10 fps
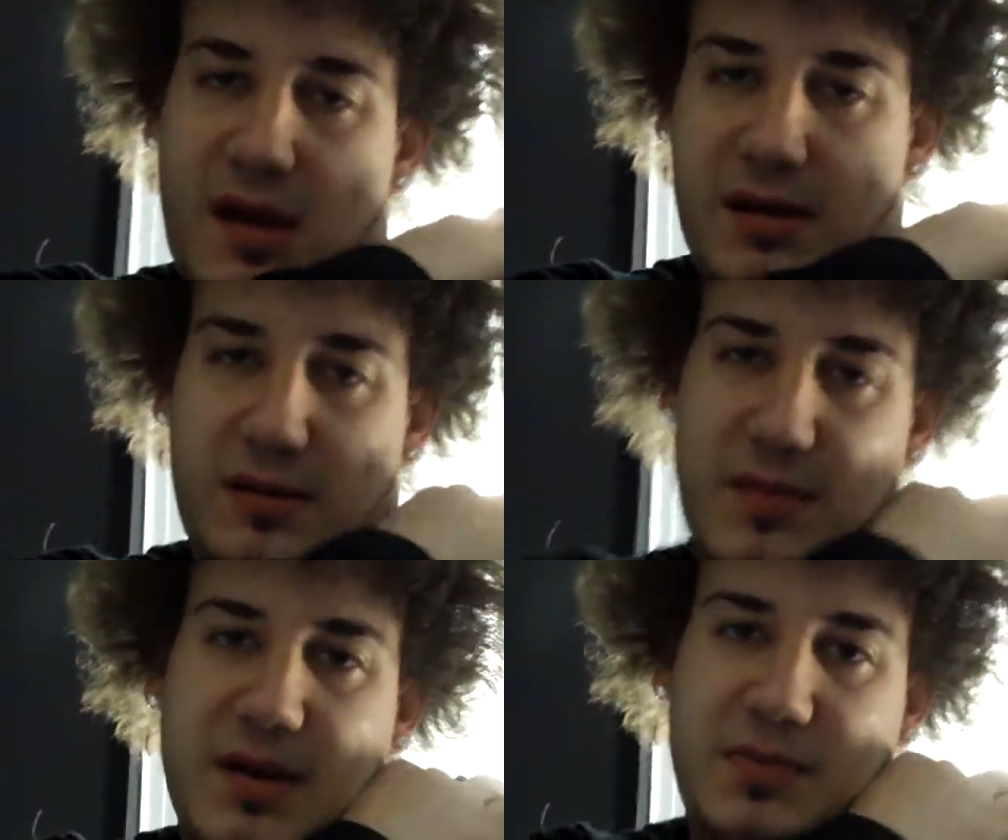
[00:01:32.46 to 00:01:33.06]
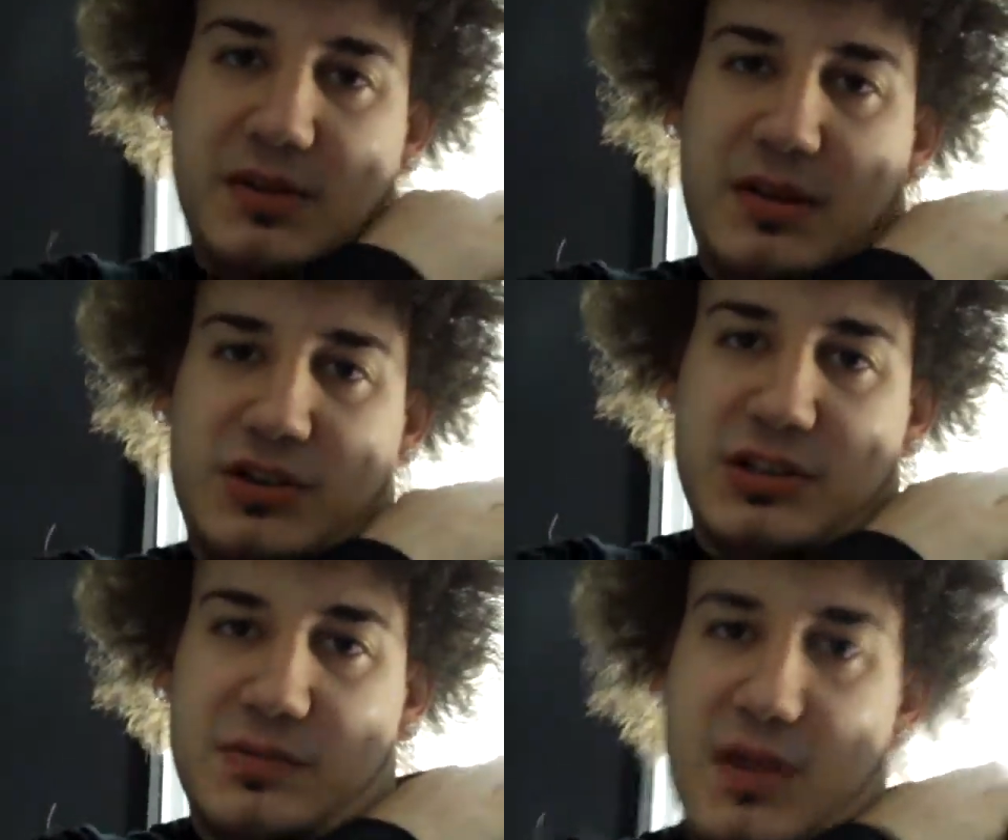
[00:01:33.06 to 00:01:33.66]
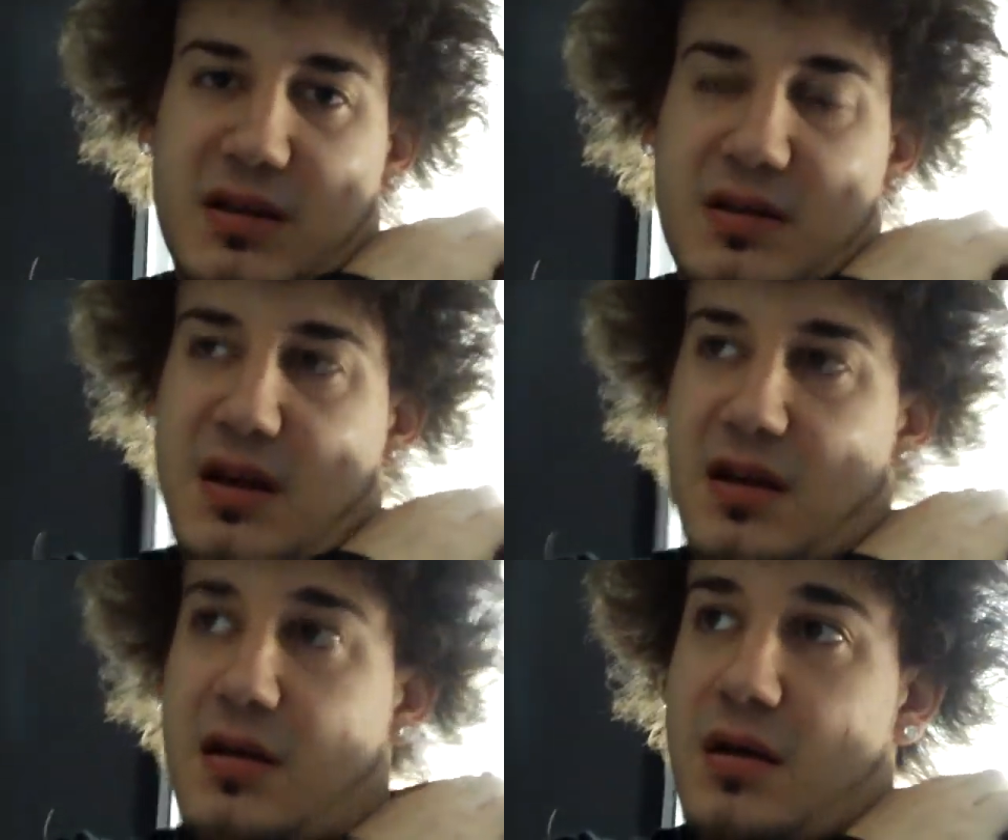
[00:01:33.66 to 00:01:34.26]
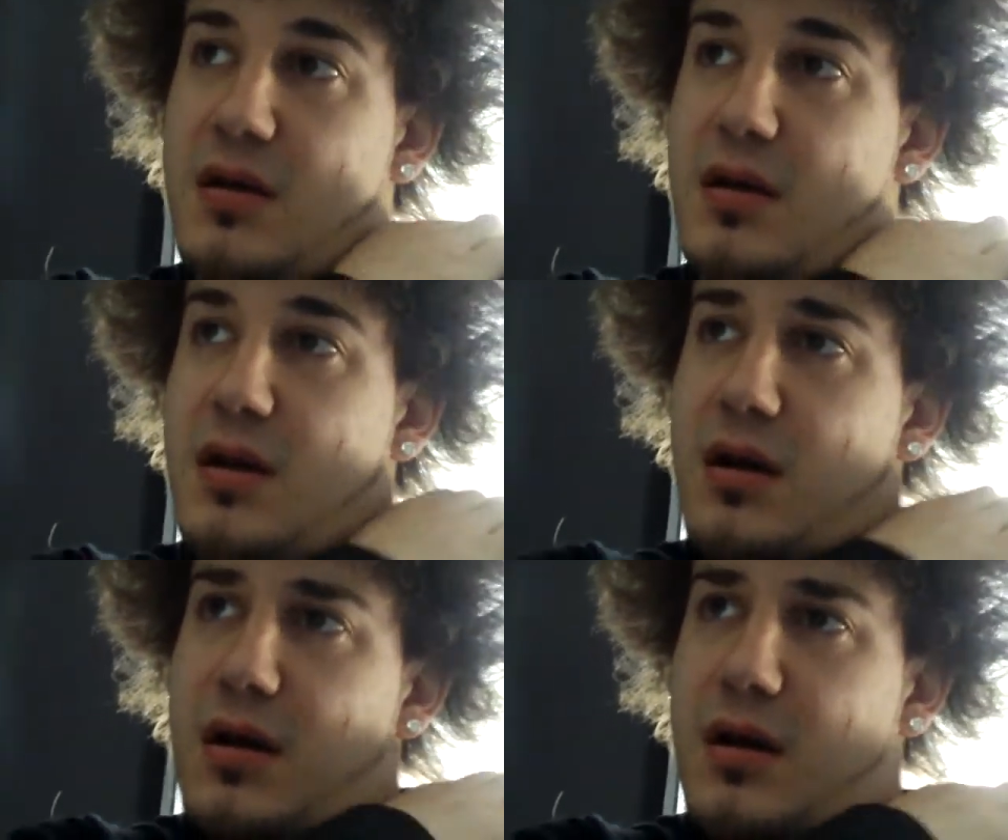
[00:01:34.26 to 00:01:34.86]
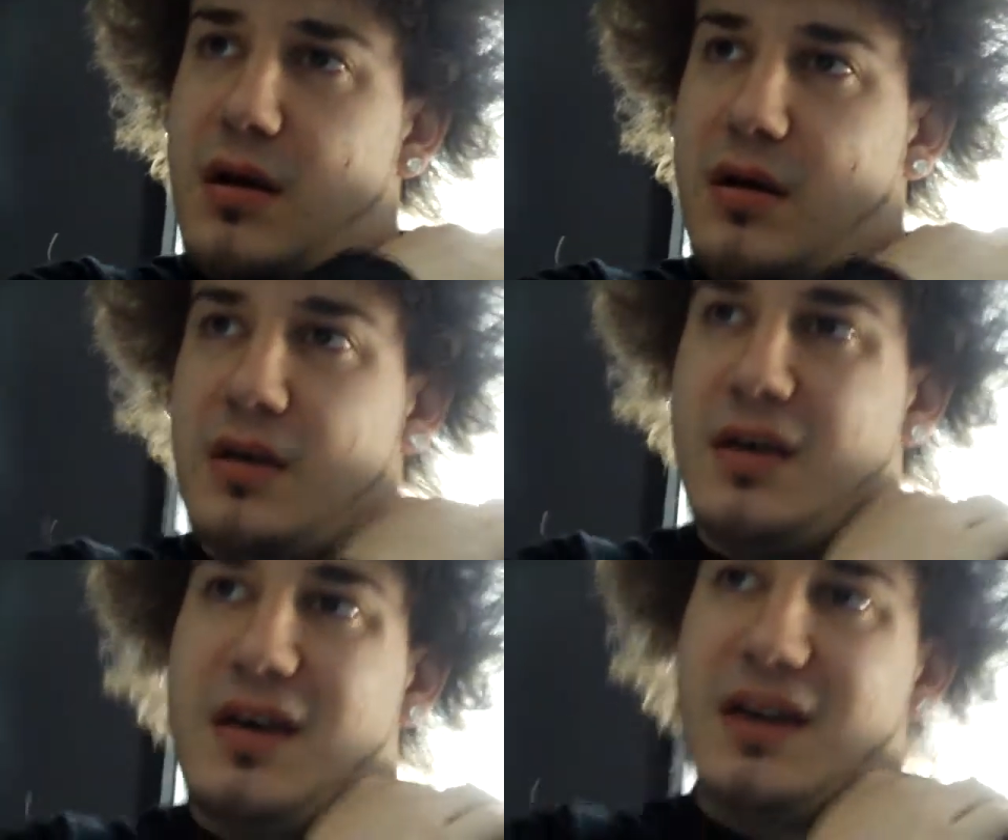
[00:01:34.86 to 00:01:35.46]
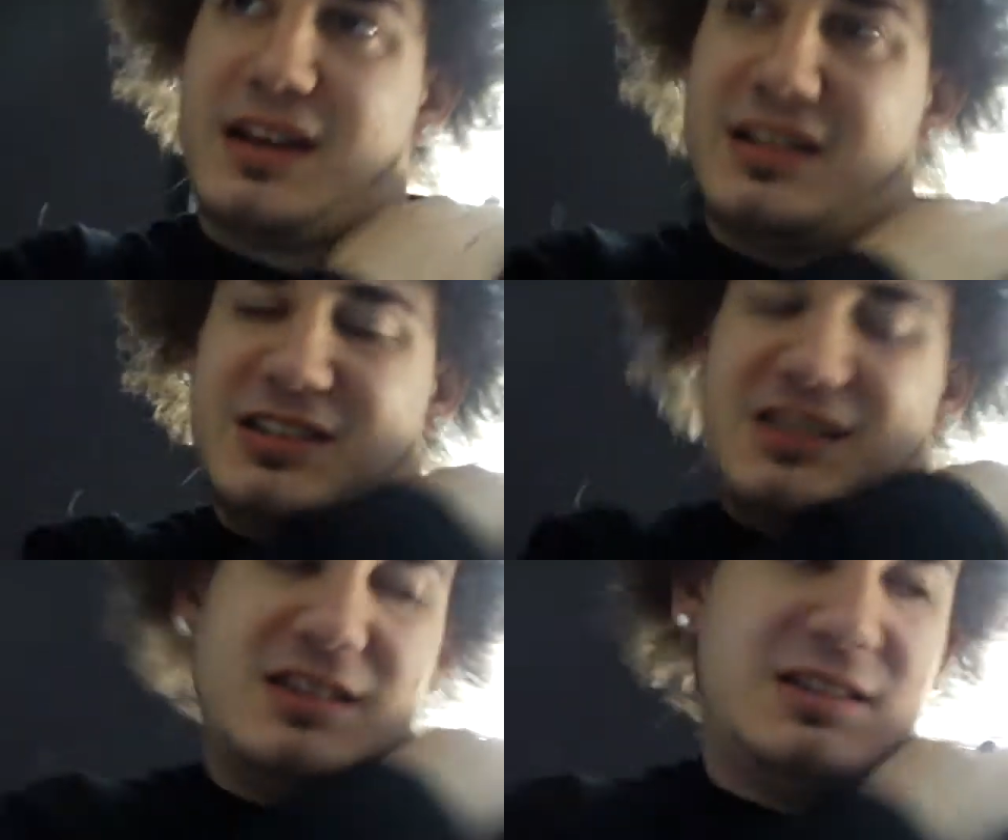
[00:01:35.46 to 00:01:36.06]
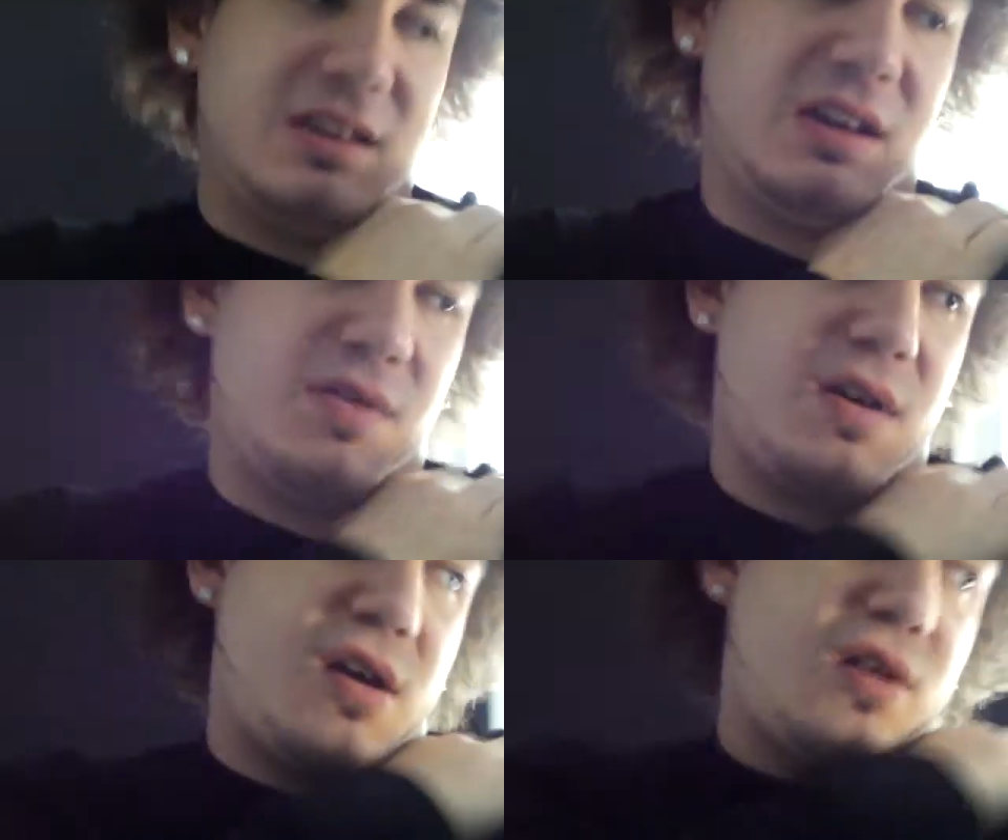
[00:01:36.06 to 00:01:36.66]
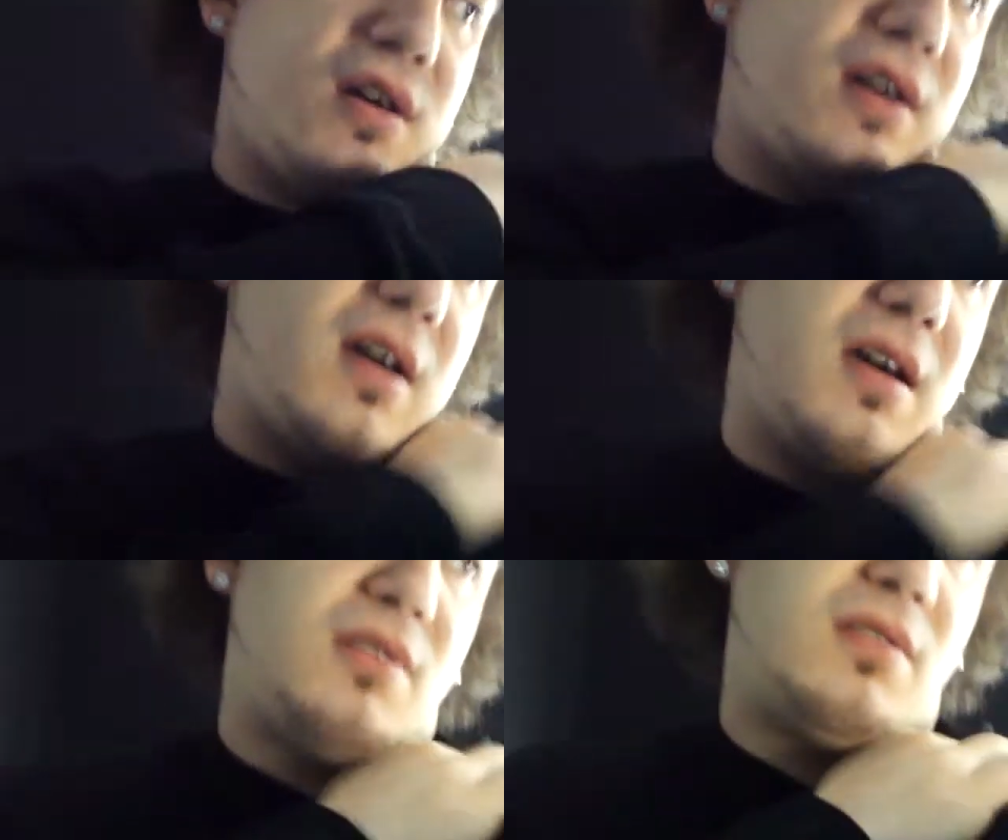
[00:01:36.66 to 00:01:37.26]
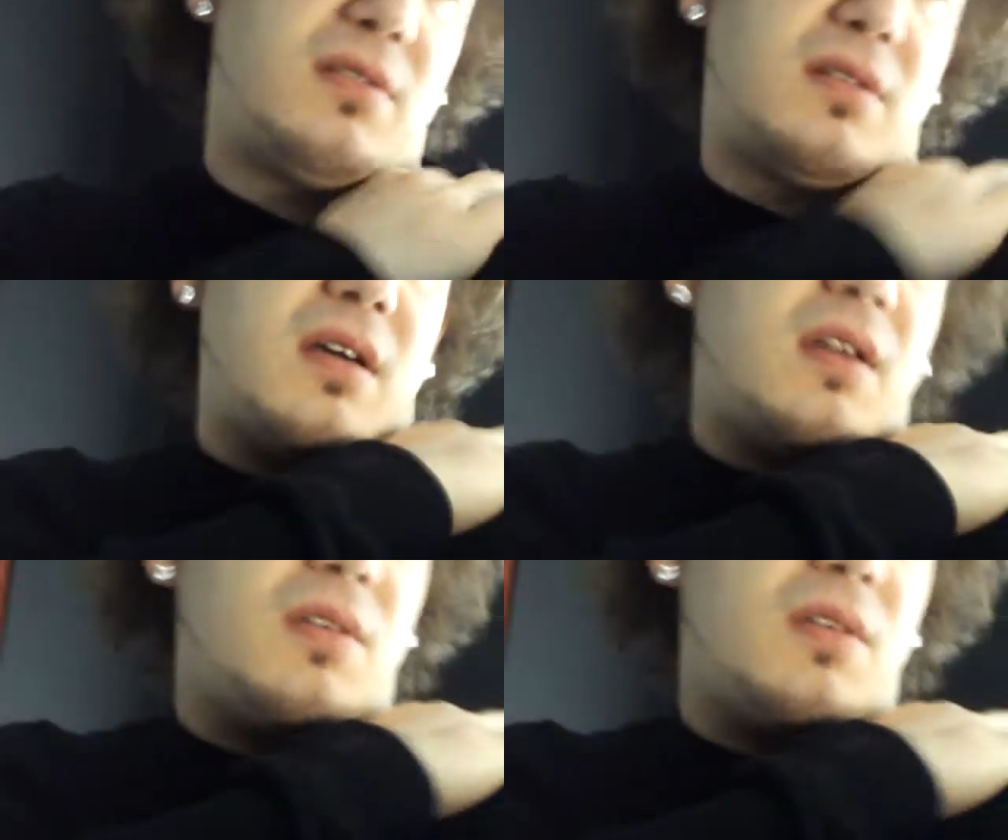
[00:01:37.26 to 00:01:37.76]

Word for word: my prediction is Maidana. Uh, Katsidis and Guerrero, I, I, don't, I don't